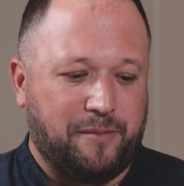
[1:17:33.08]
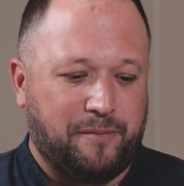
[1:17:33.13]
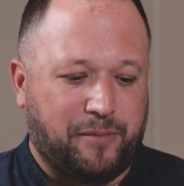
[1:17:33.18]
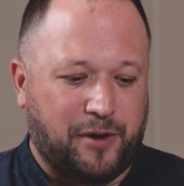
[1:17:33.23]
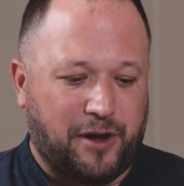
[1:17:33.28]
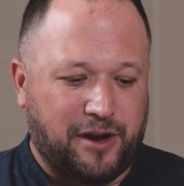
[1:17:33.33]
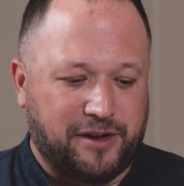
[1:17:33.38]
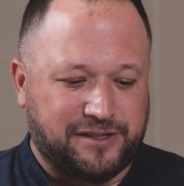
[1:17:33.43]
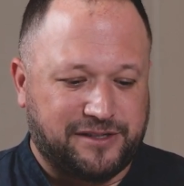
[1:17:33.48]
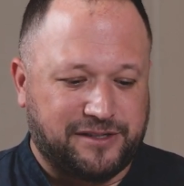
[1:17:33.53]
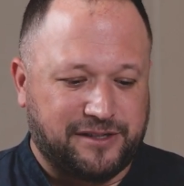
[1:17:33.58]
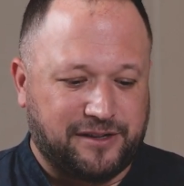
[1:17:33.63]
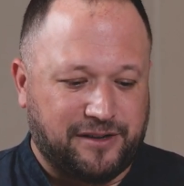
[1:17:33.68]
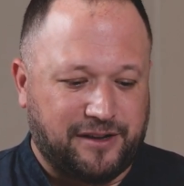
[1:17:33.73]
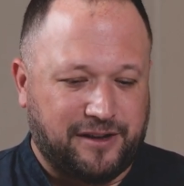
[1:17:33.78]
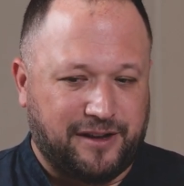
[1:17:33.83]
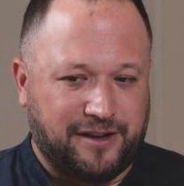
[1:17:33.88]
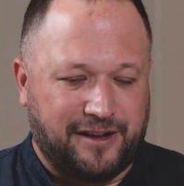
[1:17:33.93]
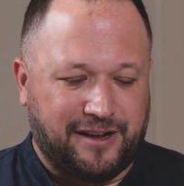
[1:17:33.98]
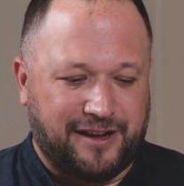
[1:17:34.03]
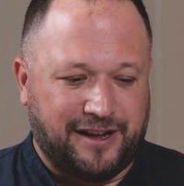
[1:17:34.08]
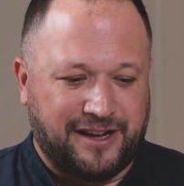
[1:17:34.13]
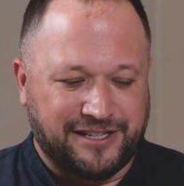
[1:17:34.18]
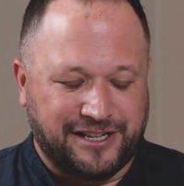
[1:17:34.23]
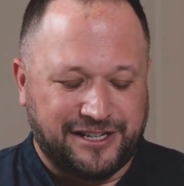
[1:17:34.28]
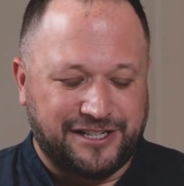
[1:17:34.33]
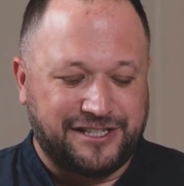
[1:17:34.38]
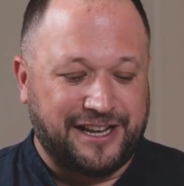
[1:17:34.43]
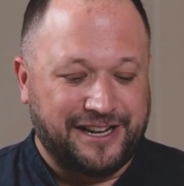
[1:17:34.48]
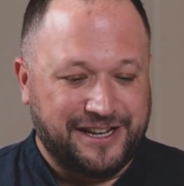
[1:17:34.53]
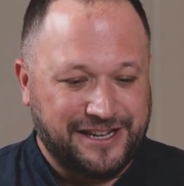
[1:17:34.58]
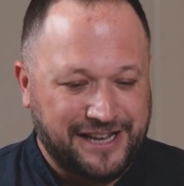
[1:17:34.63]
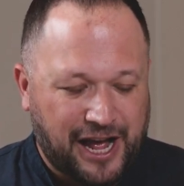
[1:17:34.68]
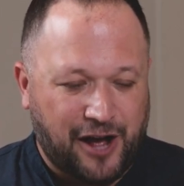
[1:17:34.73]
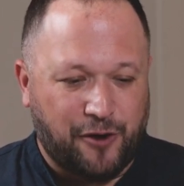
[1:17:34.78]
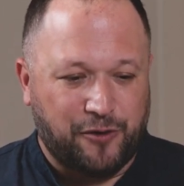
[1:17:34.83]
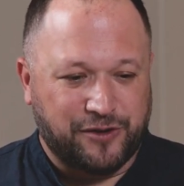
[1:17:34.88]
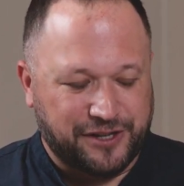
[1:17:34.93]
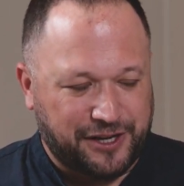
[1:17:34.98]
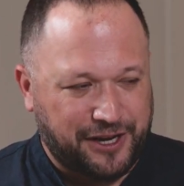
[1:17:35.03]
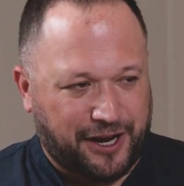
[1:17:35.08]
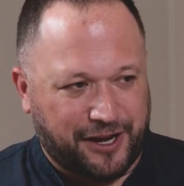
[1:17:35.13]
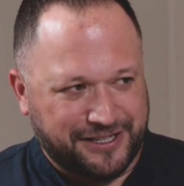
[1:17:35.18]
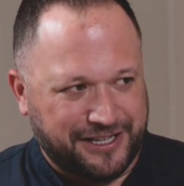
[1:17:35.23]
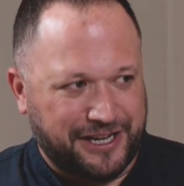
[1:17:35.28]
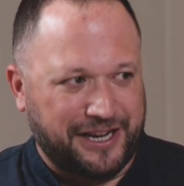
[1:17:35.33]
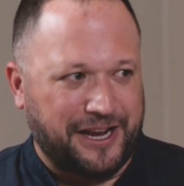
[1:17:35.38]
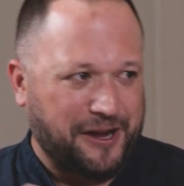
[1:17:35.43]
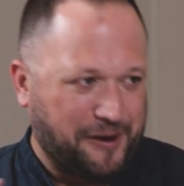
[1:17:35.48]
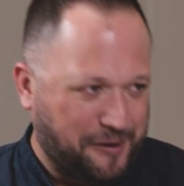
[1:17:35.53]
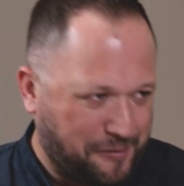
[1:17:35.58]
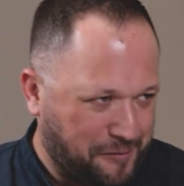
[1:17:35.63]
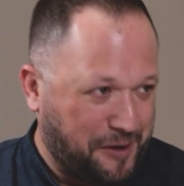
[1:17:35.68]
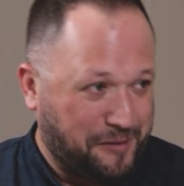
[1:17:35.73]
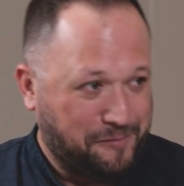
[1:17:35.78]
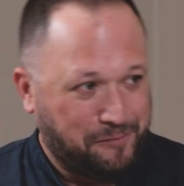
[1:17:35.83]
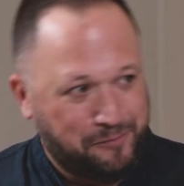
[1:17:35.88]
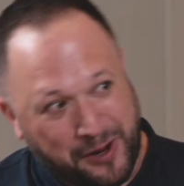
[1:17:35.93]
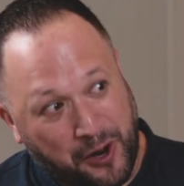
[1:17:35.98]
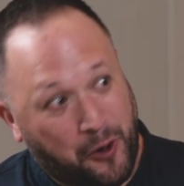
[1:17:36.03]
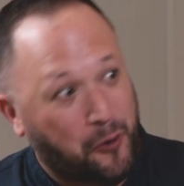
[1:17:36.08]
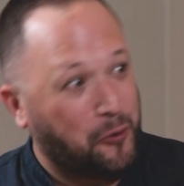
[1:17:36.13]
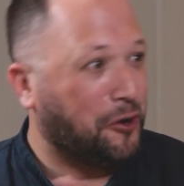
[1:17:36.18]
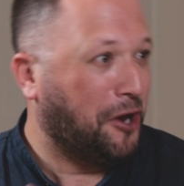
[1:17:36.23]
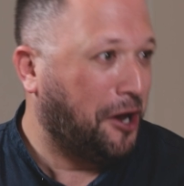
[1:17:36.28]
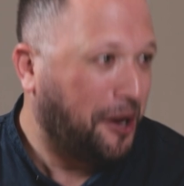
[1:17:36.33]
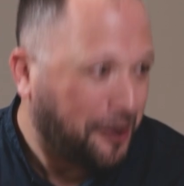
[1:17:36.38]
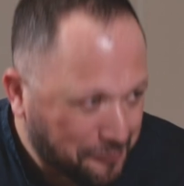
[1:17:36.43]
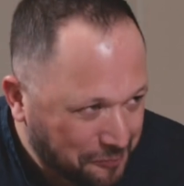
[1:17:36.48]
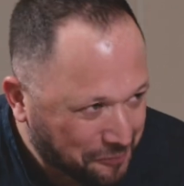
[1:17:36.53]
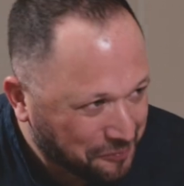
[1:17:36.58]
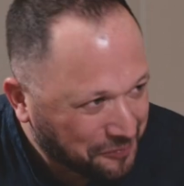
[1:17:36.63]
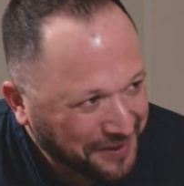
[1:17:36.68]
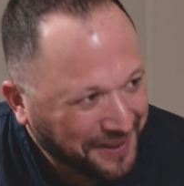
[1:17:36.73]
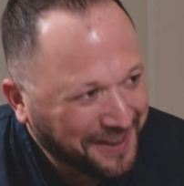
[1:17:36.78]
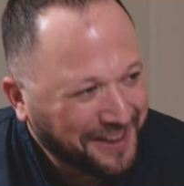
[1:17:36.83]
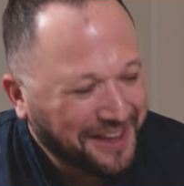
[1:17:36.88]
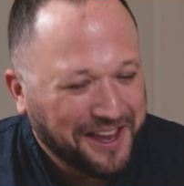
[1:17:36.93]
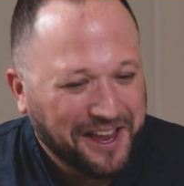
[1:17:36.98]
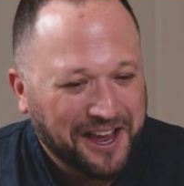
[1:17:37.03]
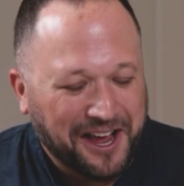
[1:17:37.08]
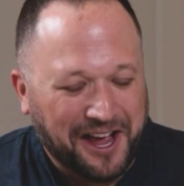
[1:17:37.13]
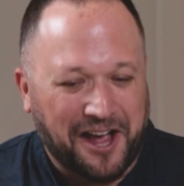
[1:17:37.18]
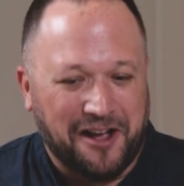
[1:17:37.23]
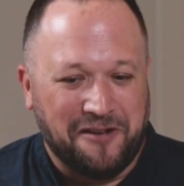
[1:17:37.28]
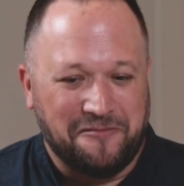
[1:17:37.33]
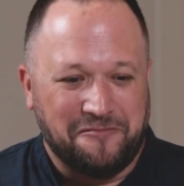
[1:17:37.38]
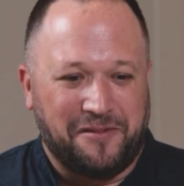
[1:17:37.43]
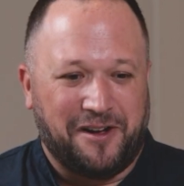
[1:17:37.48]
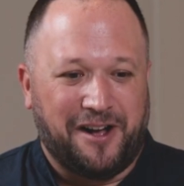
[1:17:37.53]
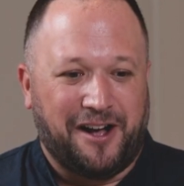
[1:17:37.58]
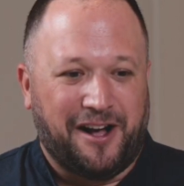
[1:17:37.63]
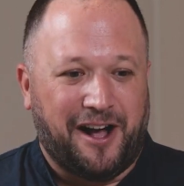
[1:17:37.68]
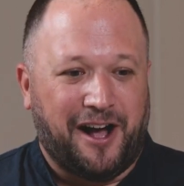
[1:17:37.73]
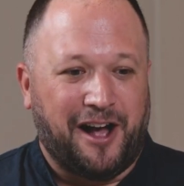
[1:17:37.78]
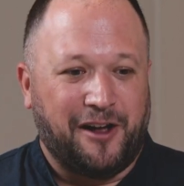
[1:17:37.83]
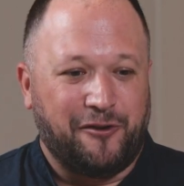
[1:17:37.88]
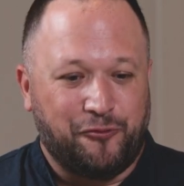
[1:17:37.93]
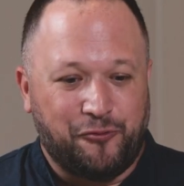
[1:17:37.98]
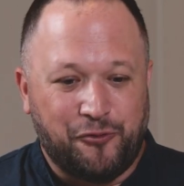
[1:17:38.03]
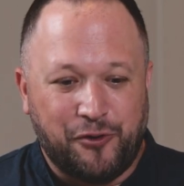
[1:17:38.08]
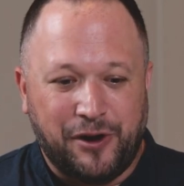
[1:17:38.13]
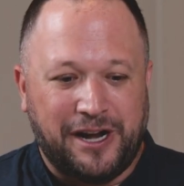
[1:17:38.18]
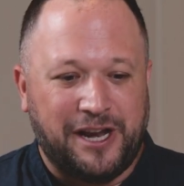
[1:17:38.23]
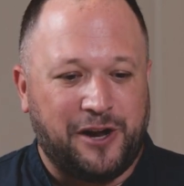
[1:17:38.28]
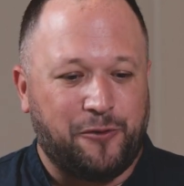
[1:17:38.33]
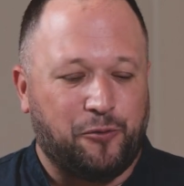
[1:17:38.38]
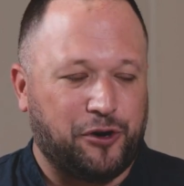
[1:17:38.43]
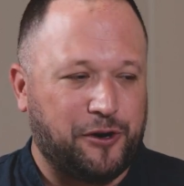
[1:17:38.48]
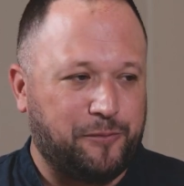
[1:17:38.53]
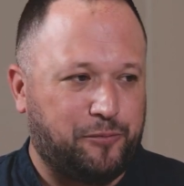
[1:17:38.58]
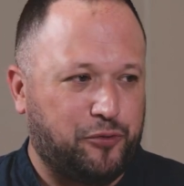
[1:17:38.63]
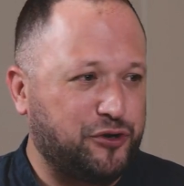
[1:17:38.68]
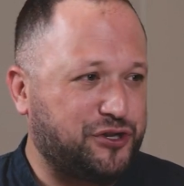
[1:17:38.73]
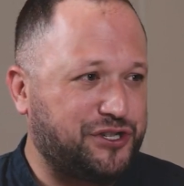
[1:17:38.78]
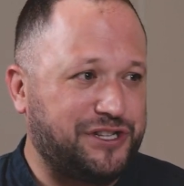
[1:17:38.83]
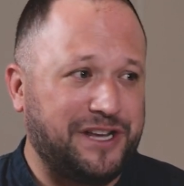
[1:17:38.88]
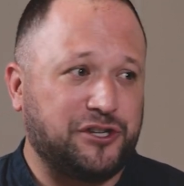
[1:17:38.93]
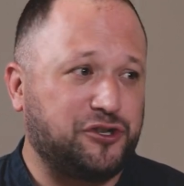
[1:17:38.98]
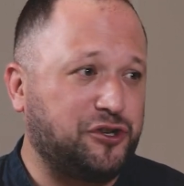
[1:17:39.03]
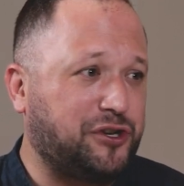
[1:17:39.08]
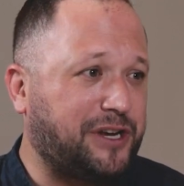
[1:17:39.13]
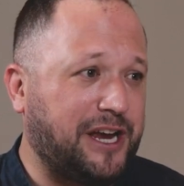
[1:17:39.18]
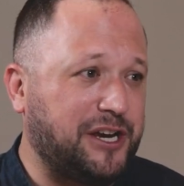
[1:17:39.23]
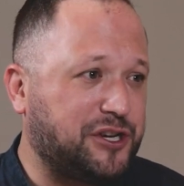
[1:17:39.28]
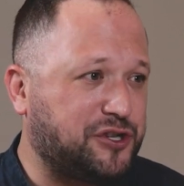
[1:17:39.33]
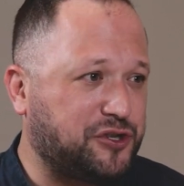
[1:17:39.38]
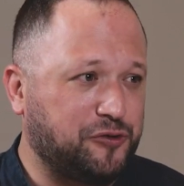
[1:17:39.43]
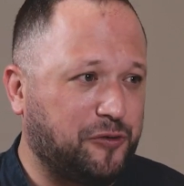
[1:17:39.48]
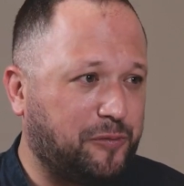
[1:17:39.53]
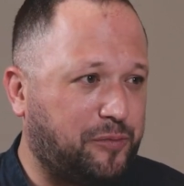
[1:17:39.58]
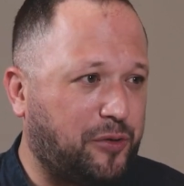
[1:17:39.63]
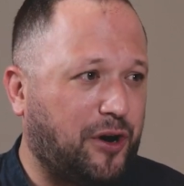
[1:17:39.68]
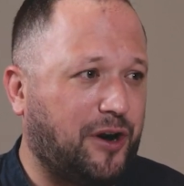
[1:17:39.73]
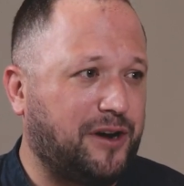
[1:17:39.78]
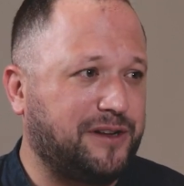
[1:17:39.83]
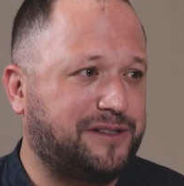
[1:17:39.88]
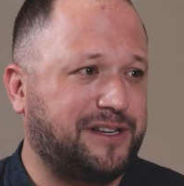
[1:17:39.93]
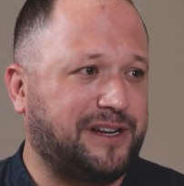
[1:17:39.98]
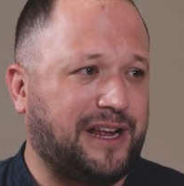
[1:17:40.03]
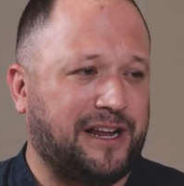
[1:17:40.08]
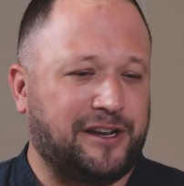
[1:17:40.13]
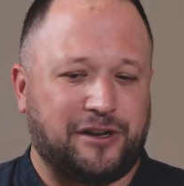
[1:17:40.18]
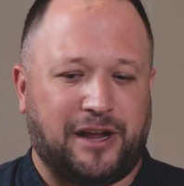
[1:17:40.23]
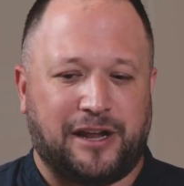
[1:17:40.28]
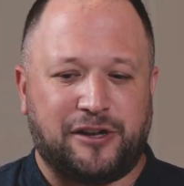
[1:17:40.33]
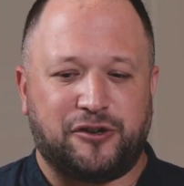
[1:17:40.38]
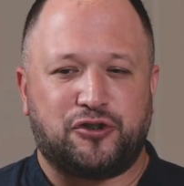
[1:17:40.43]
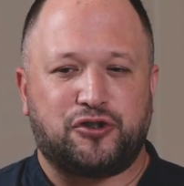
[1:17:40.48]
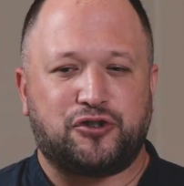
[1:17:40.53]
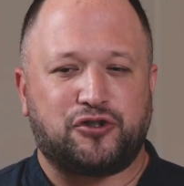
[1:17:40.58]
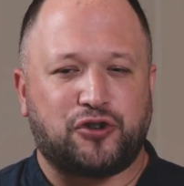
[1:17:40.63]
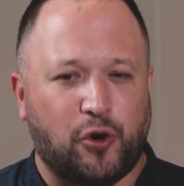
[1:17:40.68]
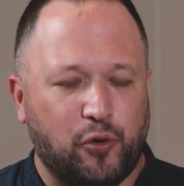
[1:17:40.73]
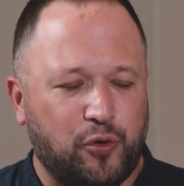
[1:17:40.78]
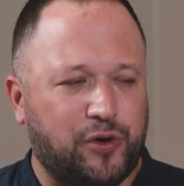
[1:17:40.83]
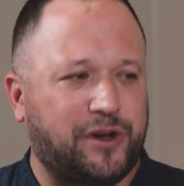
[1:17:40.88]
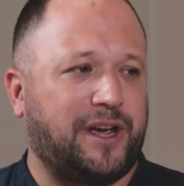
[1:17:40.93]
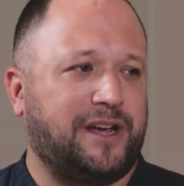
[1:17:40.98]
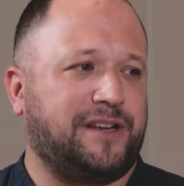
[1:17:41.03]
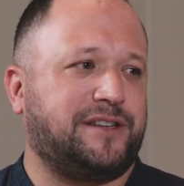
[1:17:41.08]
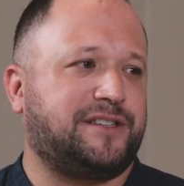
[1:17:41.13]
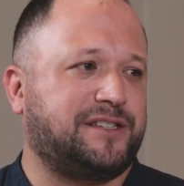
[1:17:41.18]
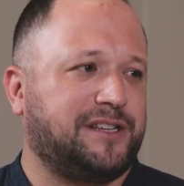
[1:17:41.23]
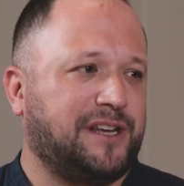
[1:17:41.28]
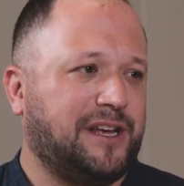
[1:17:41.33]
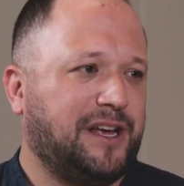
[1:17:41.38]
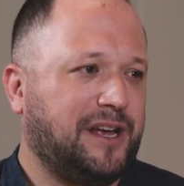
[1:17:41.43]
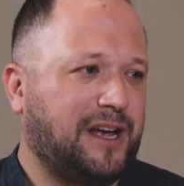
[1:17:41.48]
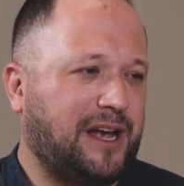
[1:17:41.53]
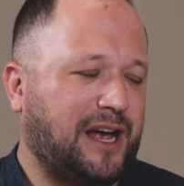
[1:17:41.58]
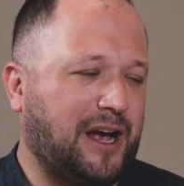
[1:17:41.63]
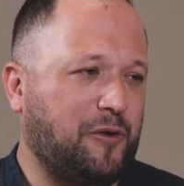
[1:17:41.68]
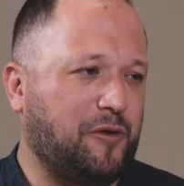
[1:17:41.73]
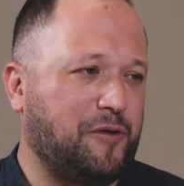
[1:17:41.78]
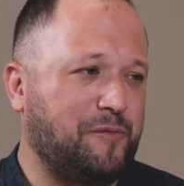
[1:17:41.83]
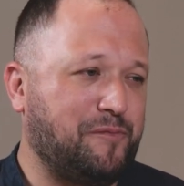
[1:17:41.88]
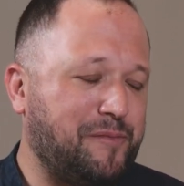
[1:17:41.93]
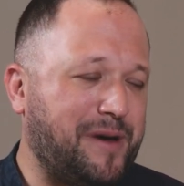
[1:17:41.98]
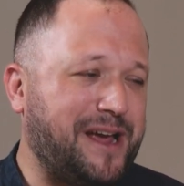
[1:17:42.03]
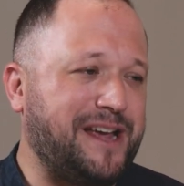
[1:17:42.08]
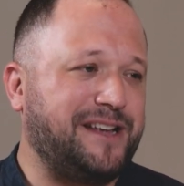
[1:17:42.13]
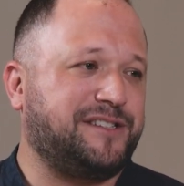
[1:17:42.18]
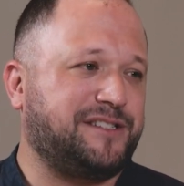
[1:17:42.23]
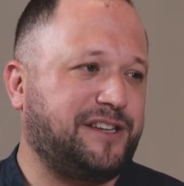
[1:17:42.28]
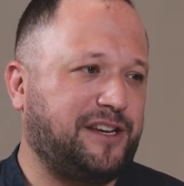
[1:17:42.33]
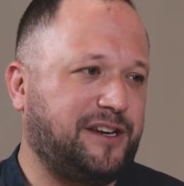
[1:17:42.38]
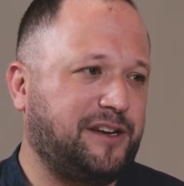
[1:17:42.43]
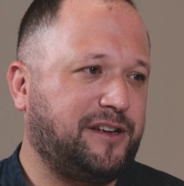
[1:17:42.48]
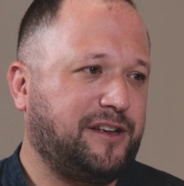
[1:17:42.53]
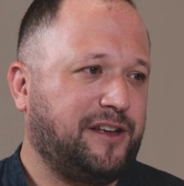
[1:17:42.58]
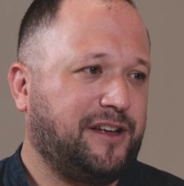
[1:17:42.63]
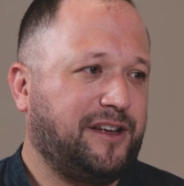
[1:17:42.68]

But as I said, now as I get a bit older, I really want to push the educational part and showcase how amazing